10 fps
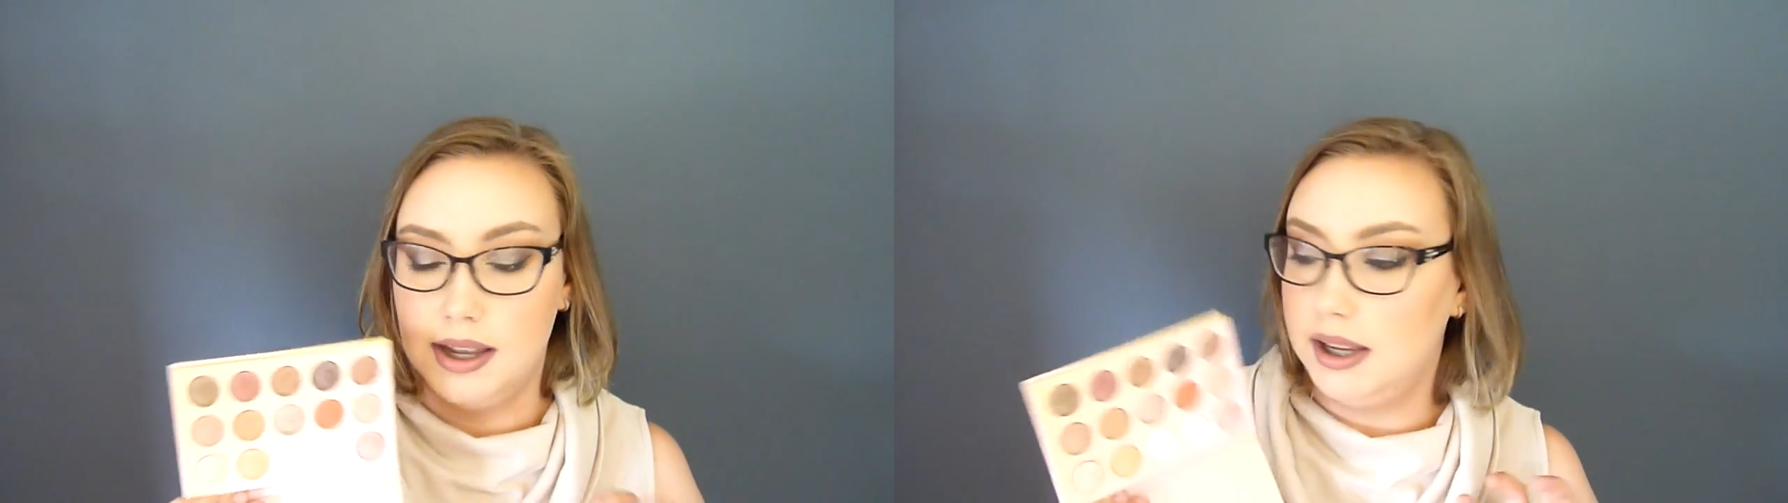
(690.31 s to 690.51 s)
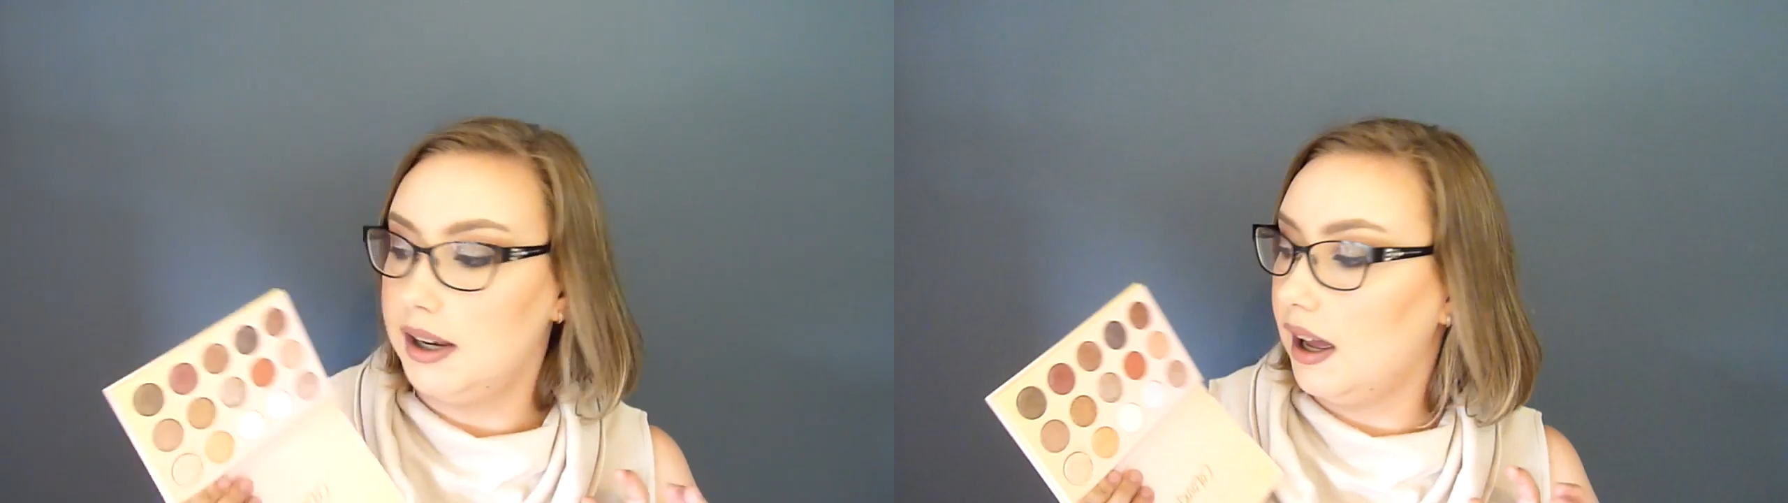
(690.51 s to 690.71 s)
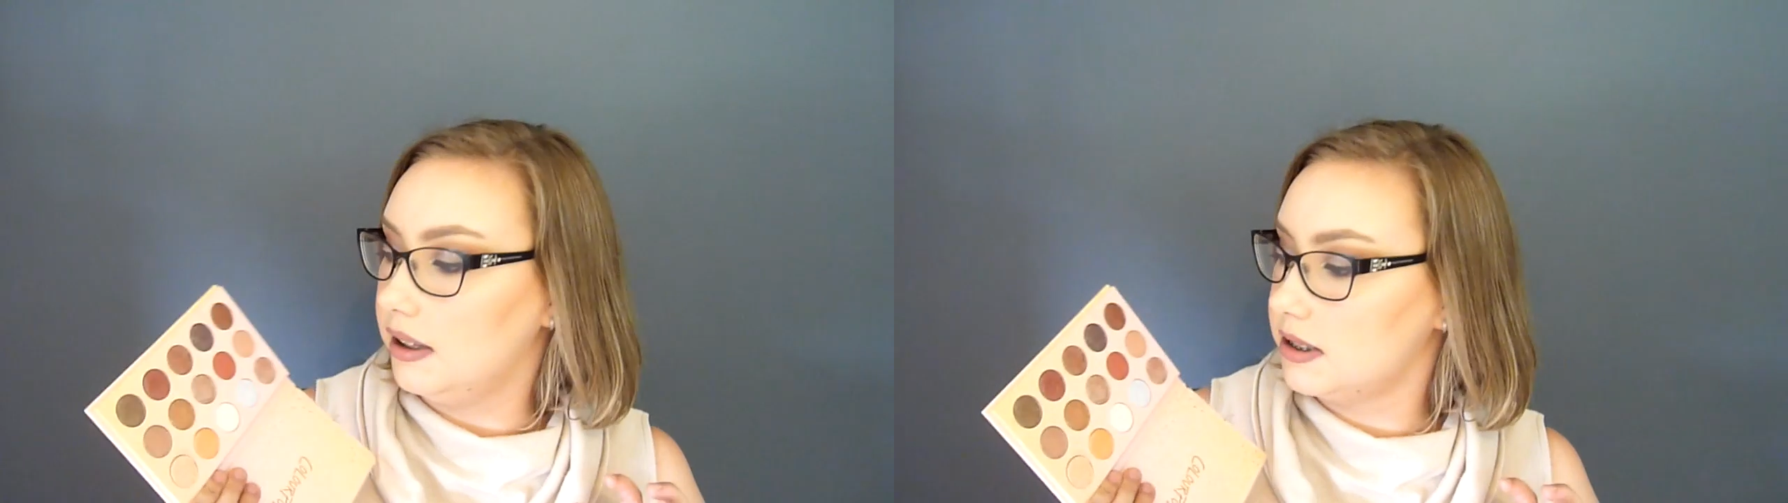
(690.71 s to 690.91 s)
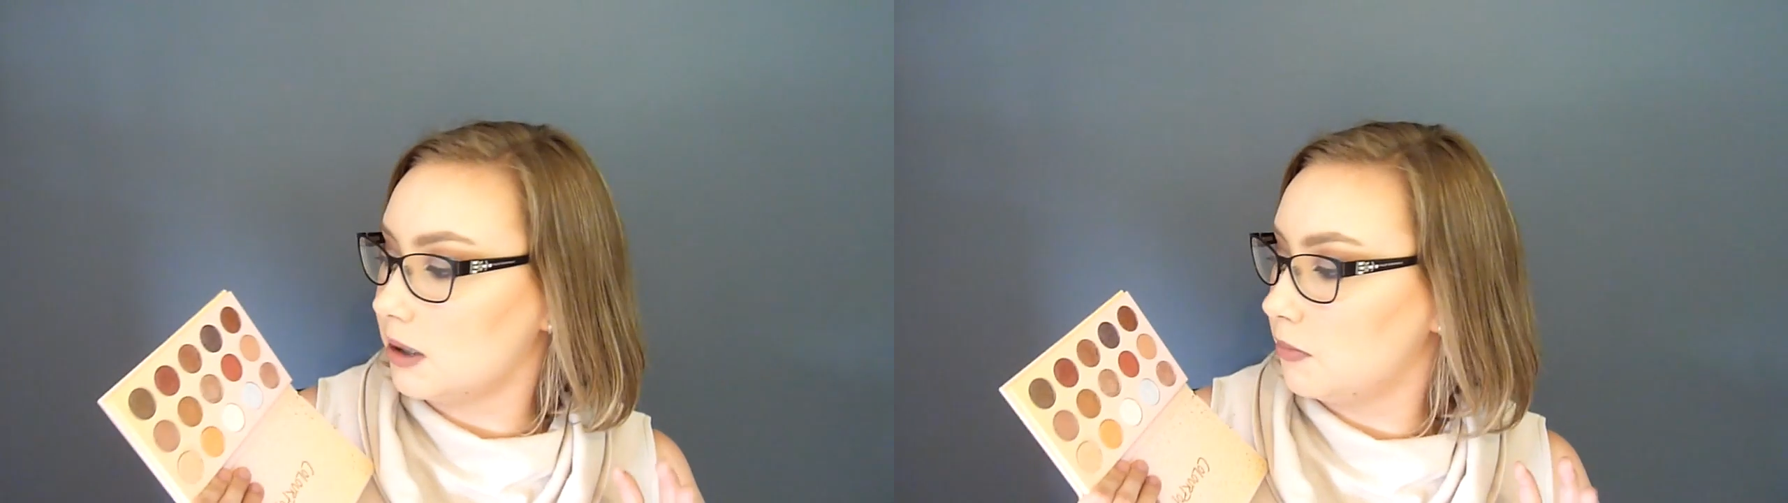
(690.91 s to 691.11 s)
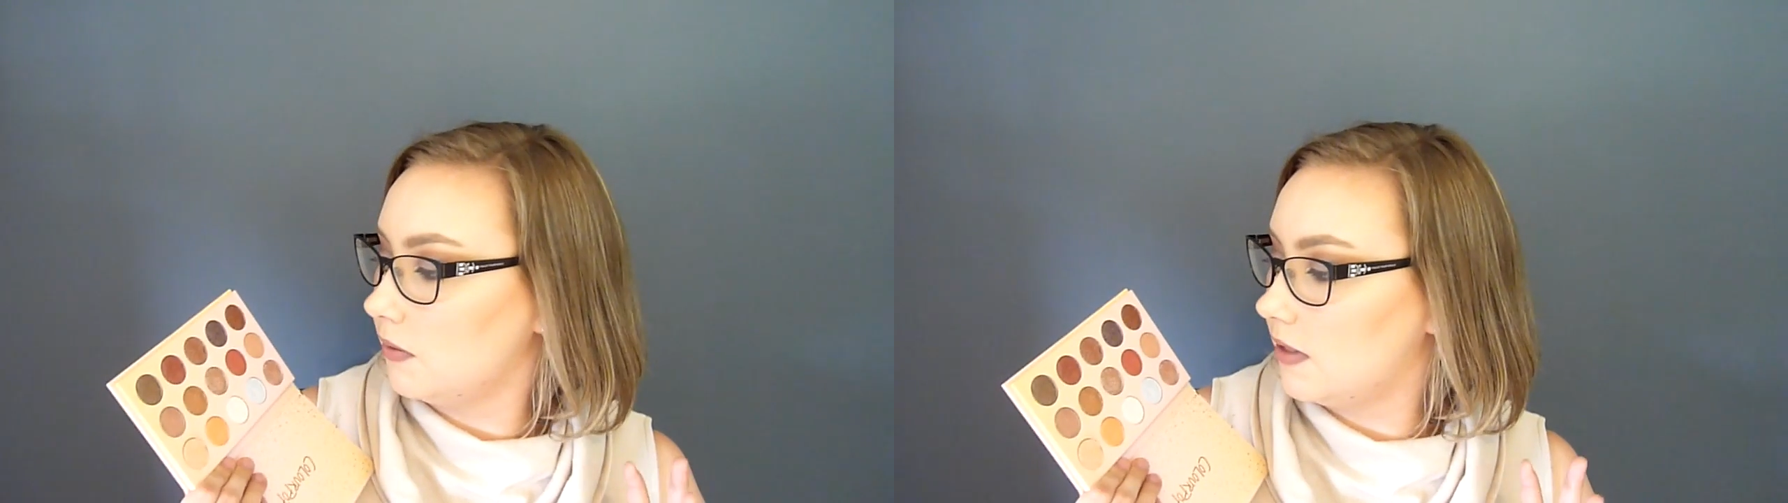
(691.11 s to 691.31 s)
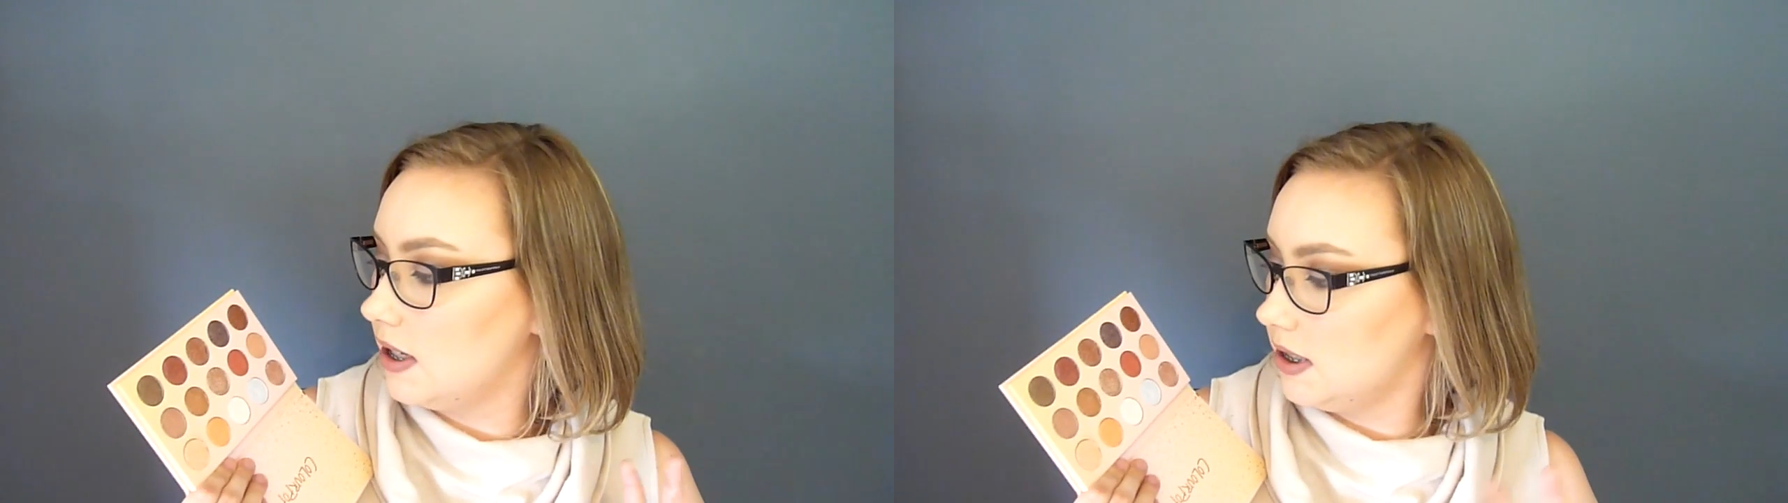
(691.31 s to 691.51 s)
It has some of the